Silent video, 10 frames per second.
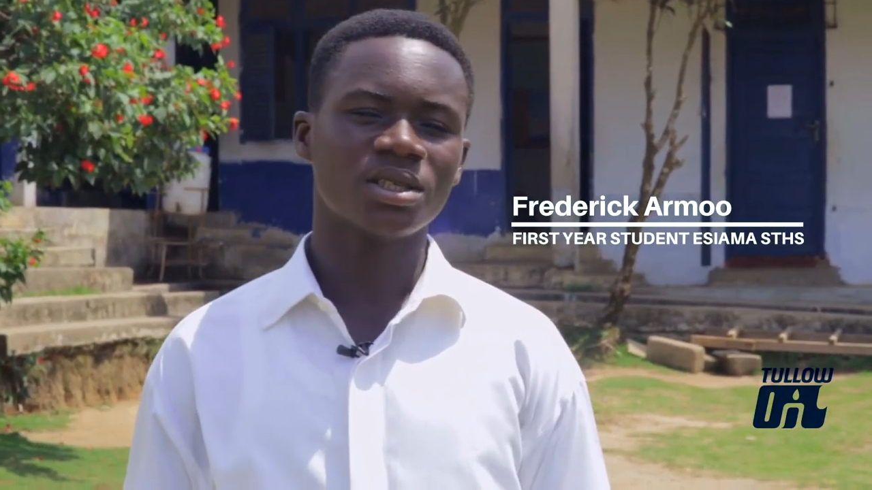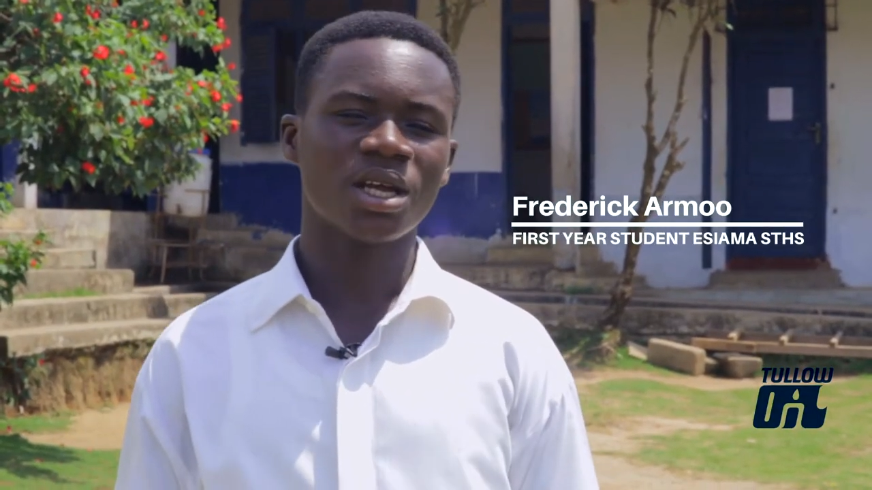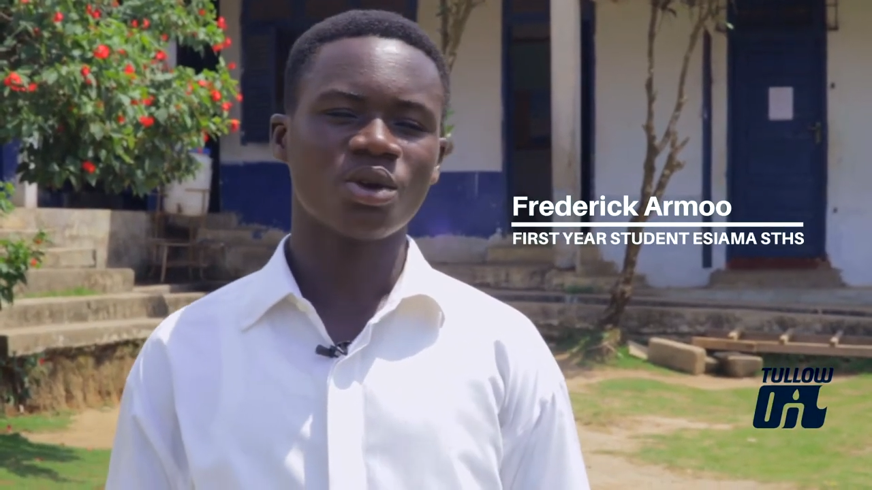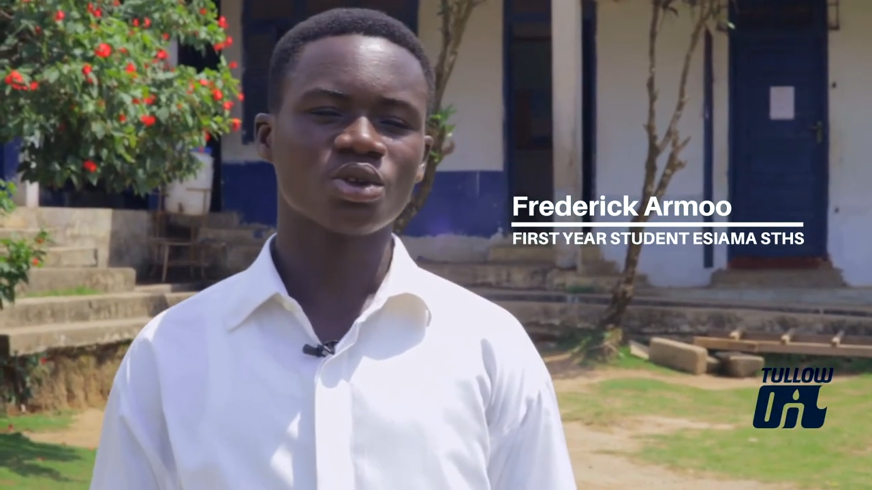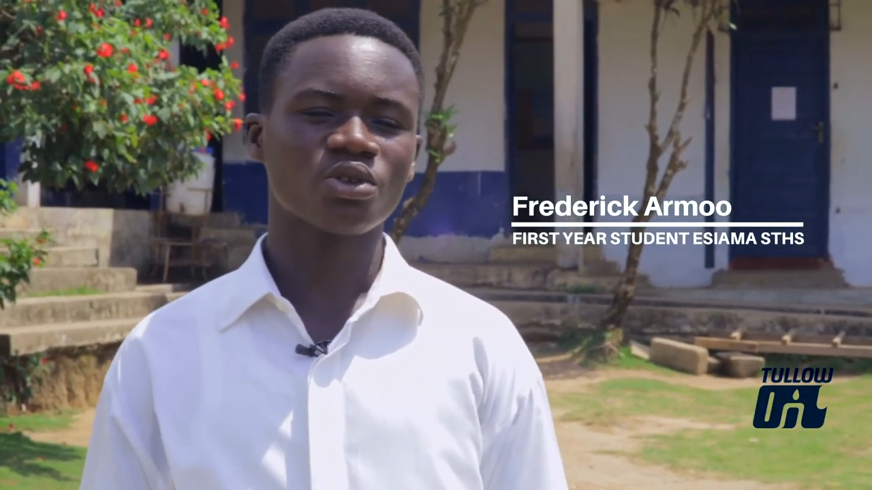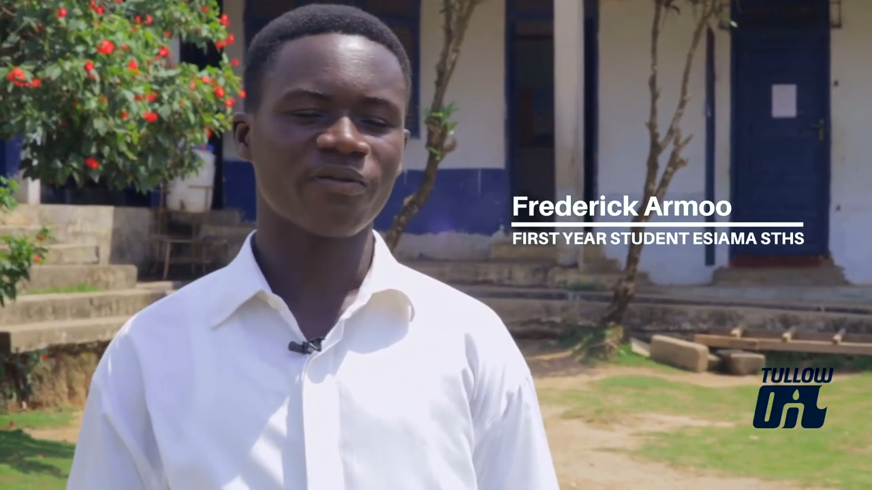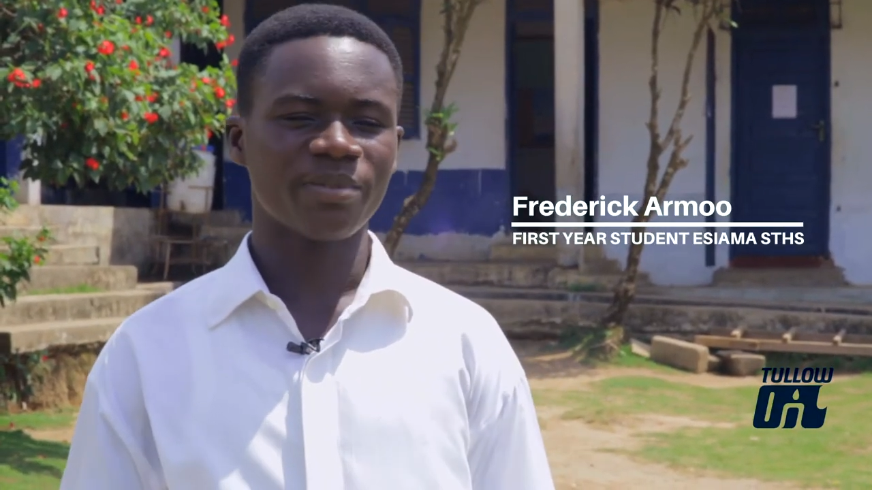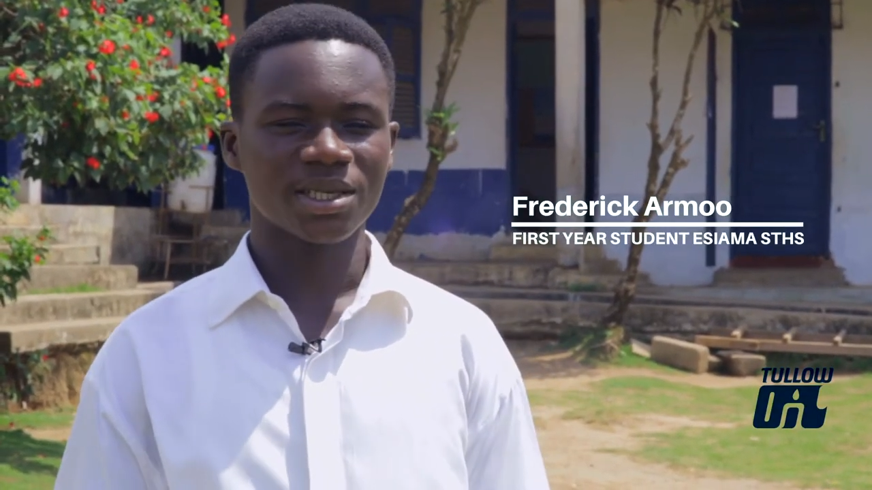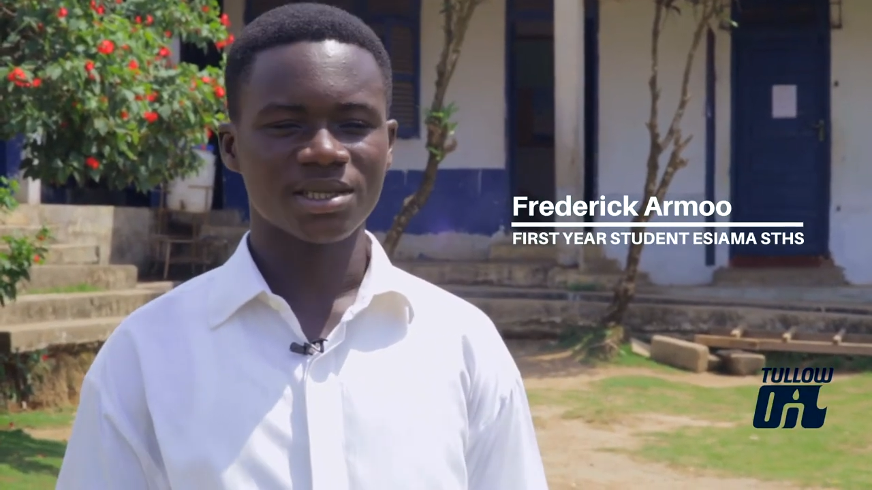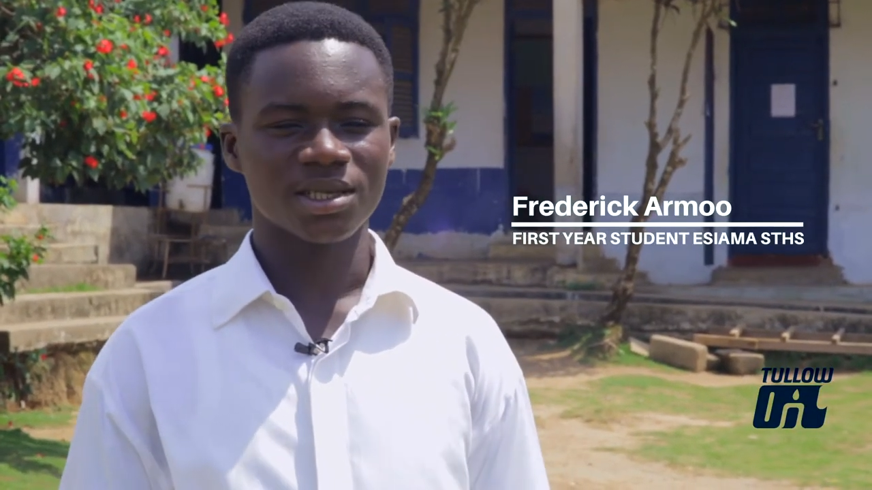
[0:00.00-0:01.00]
a lot of
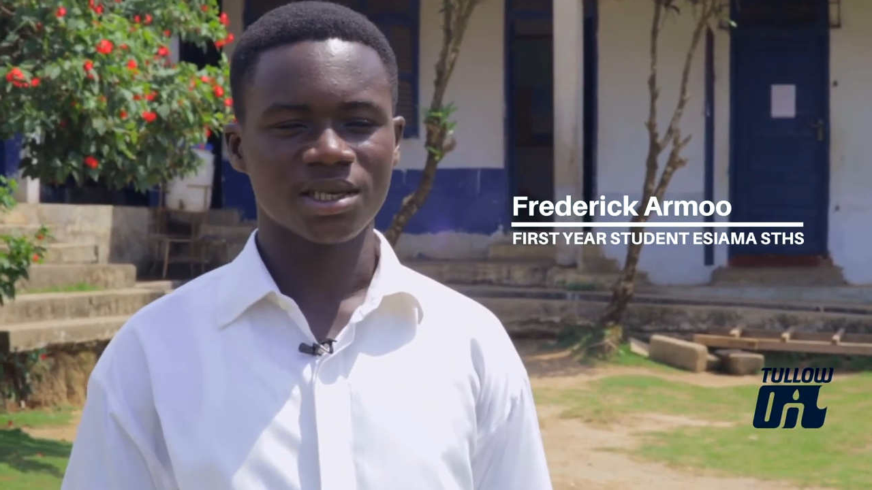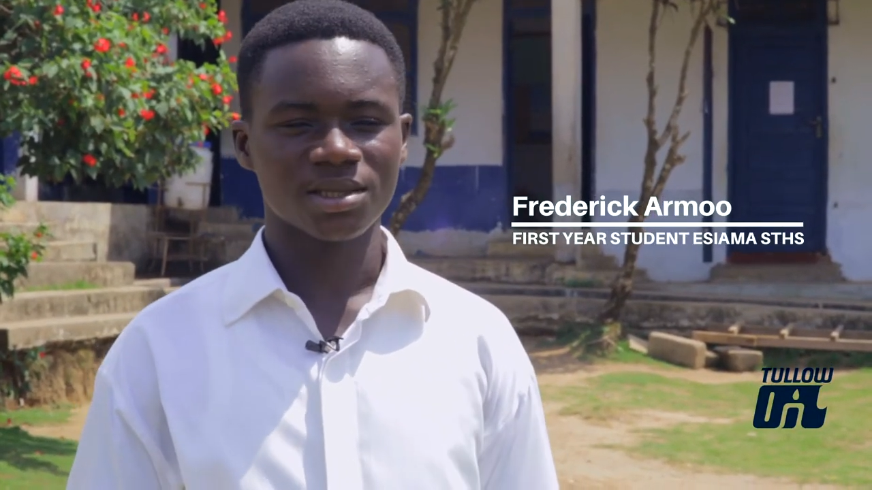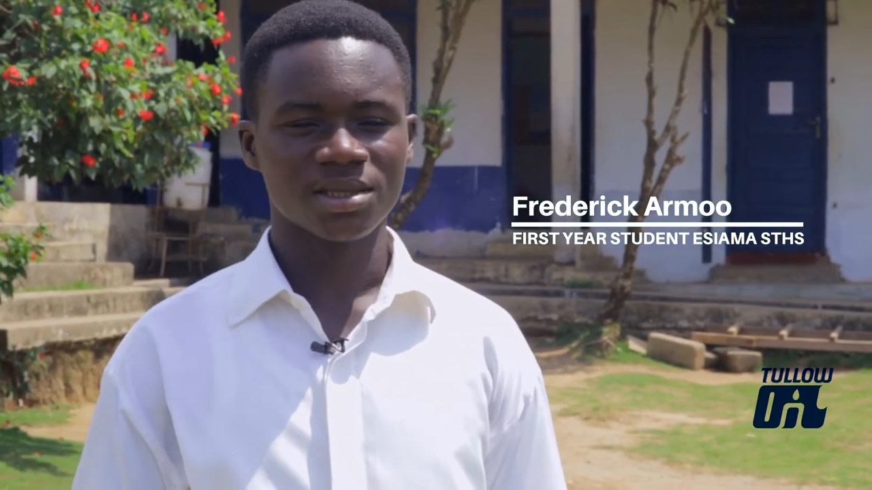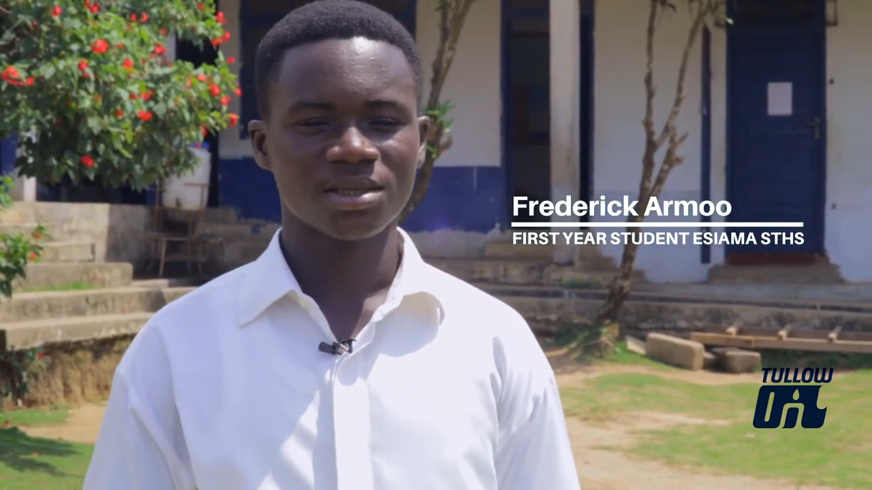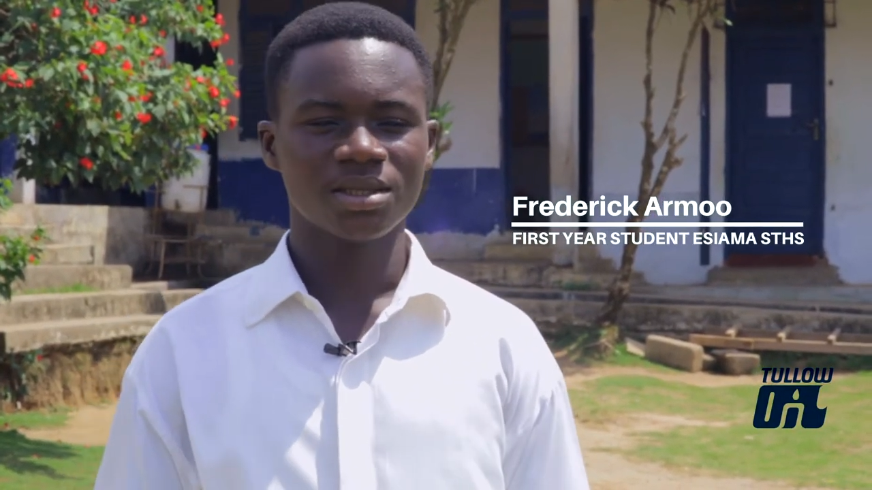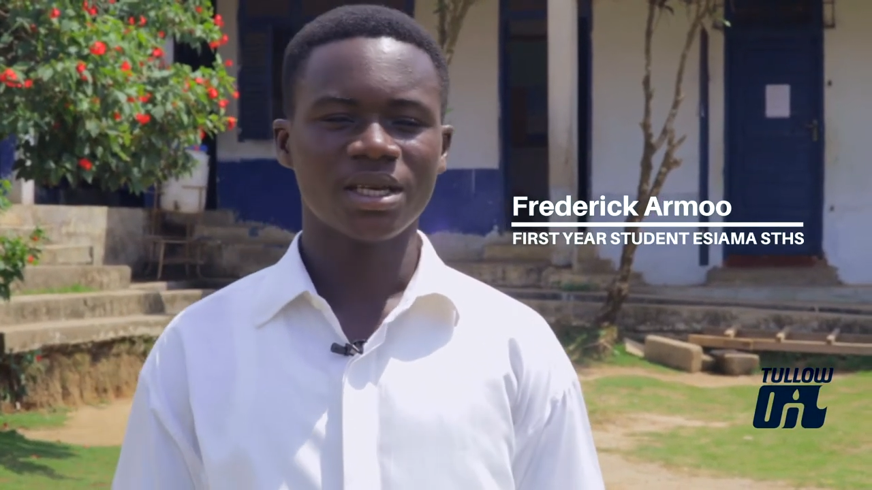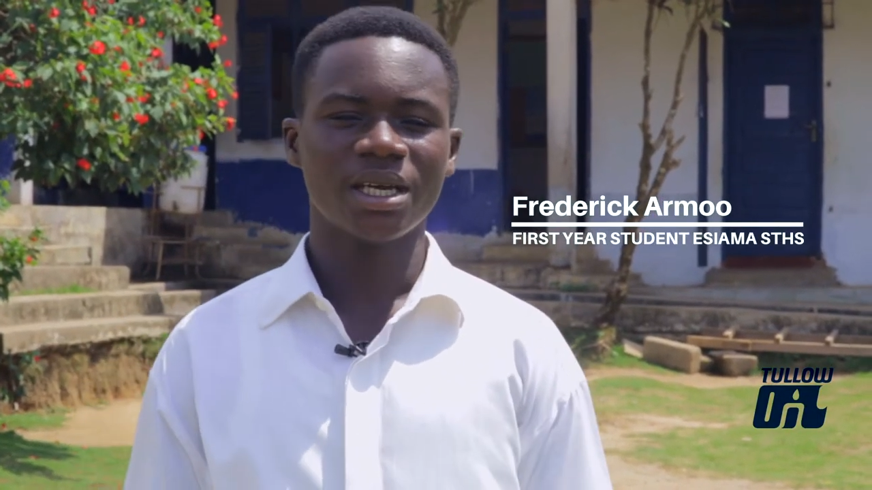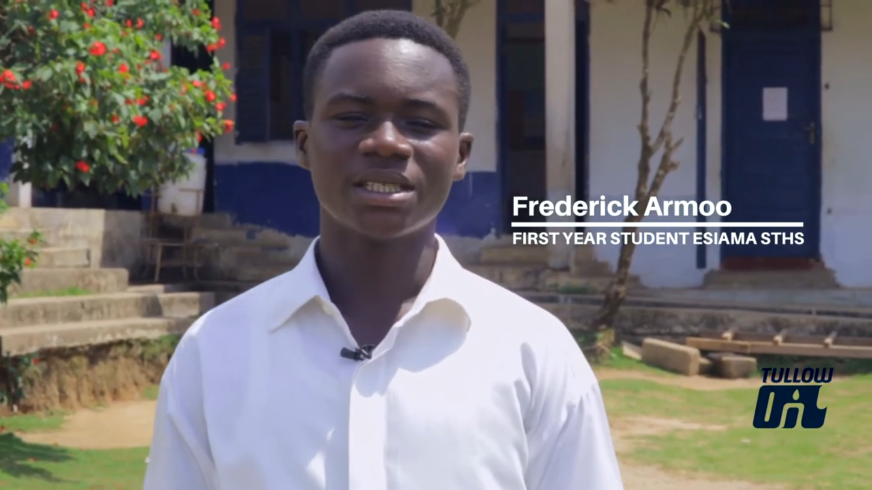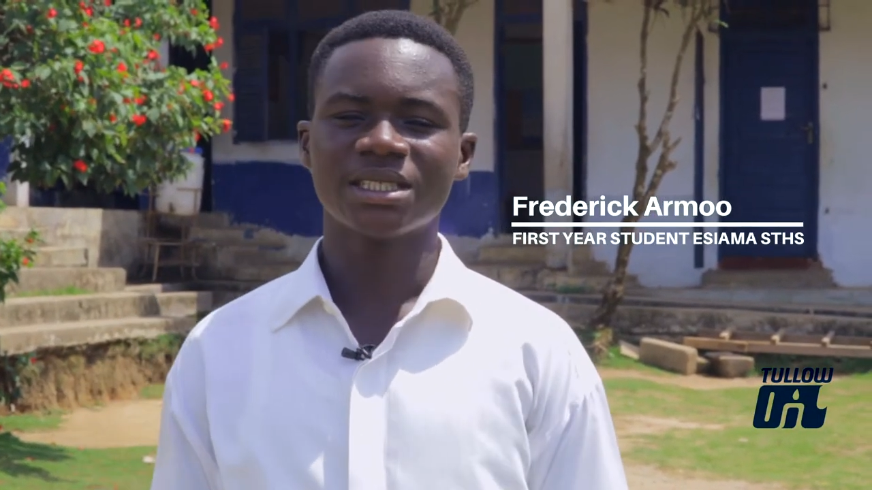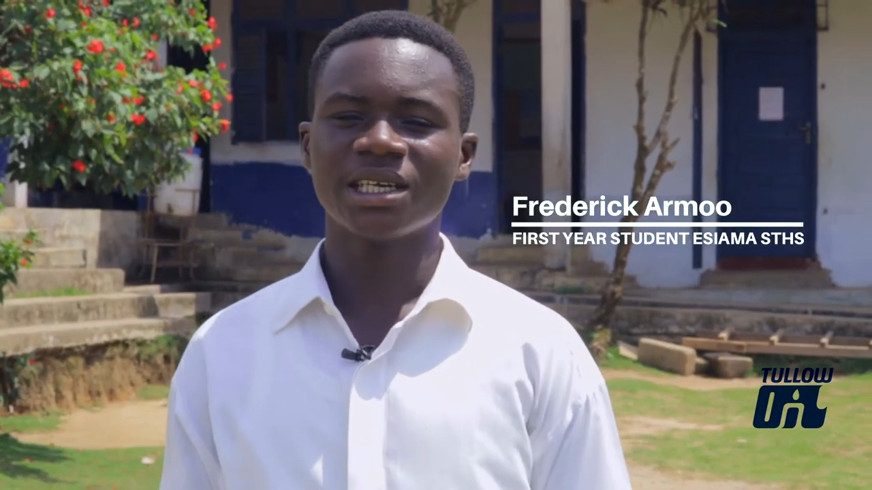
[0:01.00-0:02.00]
practicals
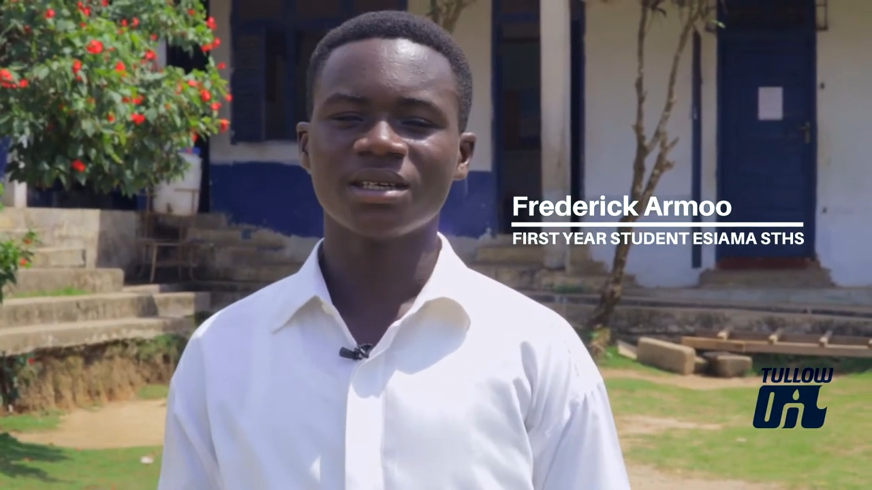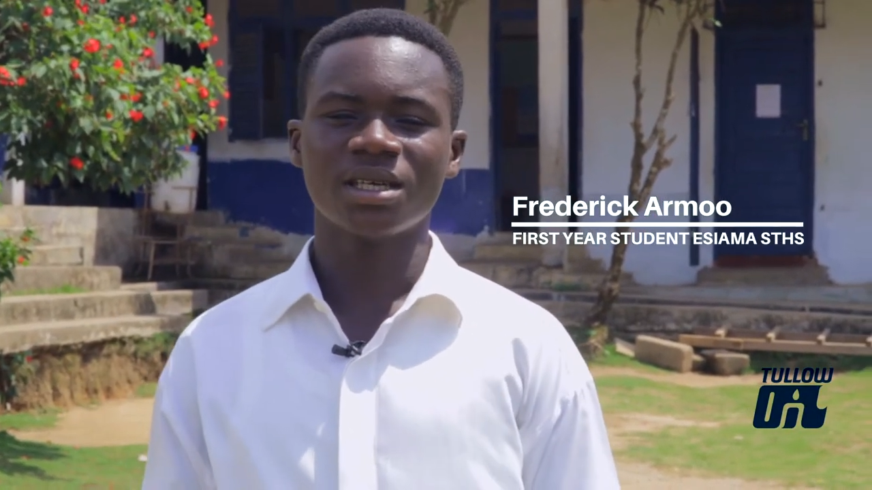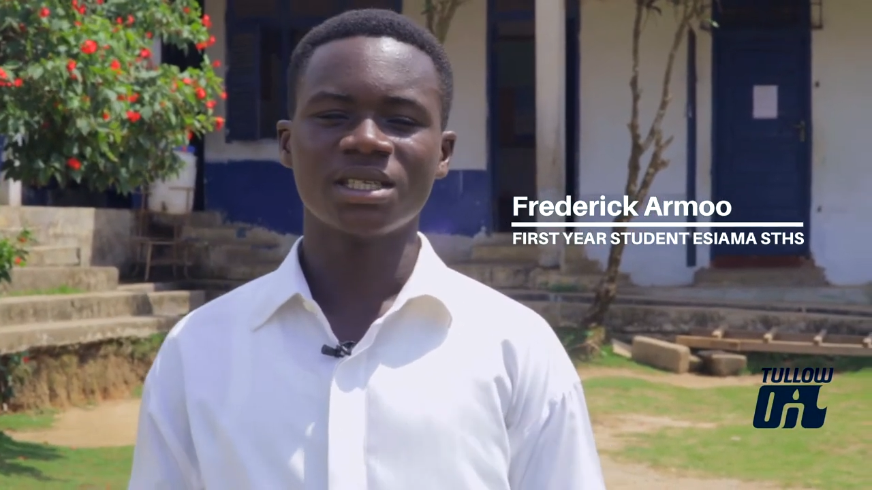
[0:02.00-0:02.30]
and,